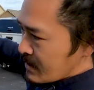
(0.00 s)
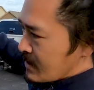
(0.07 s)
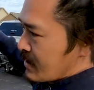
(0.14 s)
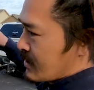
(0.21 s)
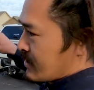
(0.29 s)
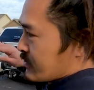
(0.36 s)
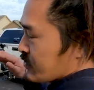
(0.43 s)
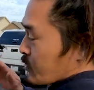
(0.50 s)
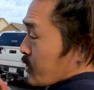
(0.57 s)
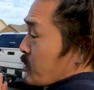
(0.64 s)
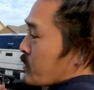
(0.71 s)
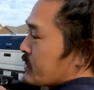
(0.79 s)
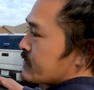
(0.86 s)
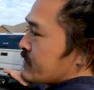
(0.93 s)
Uh,
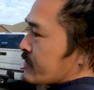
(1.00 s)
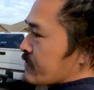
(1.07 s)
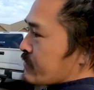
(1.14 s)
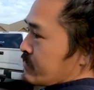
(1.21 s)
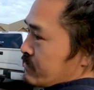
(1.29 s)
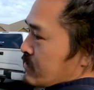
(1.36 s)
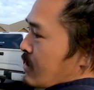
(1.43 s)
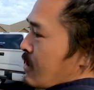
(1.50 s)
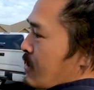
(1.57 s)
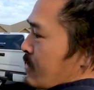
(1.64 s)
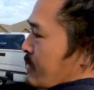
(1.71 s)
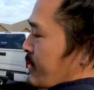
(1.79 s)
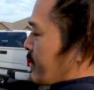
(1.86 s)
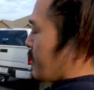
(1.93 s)
twenty-one six
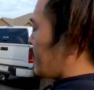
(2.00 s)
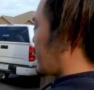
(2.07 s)
long length.